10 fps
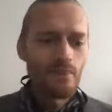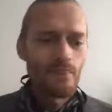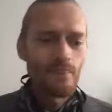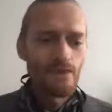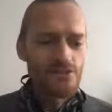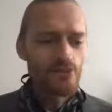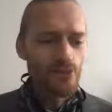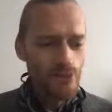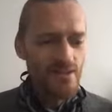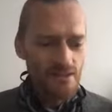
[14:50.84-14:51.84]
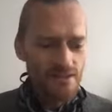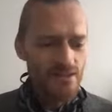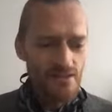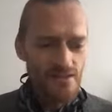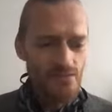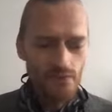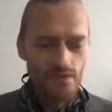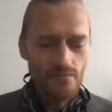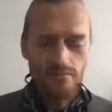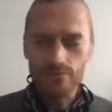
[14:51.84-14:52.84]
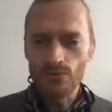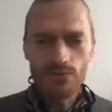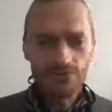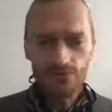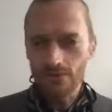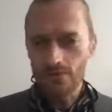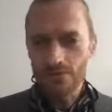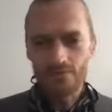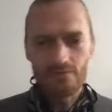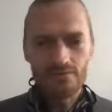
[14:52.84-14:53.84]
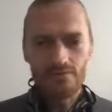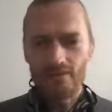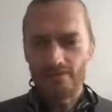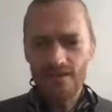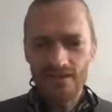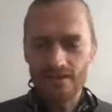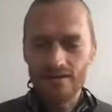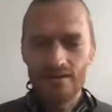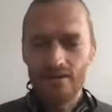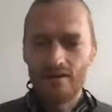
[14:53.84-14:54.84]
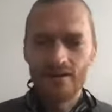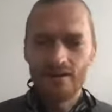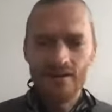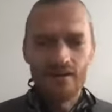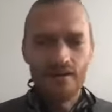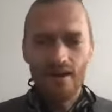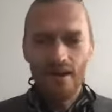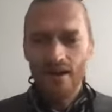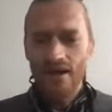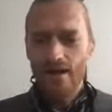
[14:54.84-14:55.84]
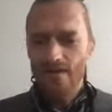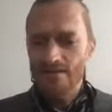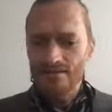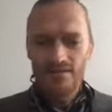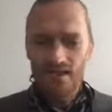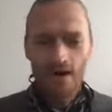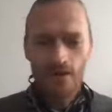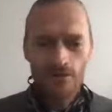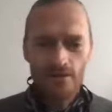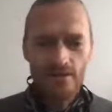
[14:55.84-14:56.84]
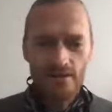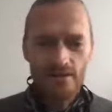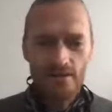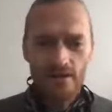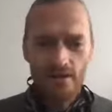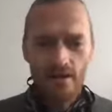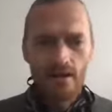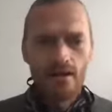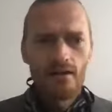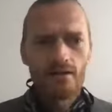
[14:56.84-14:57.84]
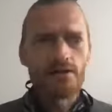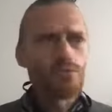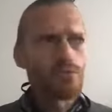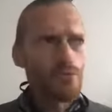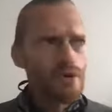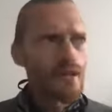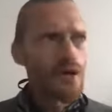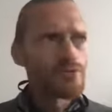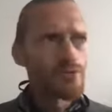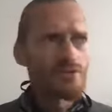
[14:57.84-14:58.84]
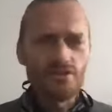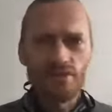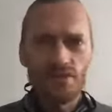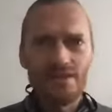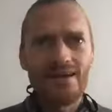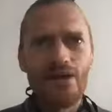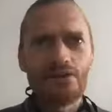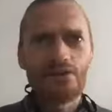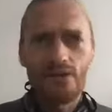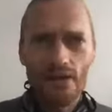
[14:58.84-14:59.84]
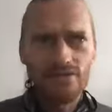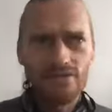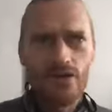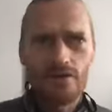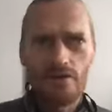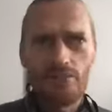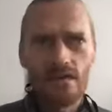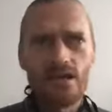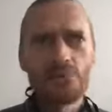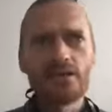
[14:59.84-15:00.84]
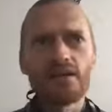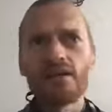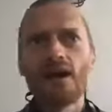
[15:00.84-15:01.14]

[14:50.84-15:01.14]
it's grown into this really beautiful thing. And I don't think, like right now during the shutdown, the lockdown and the pandemic,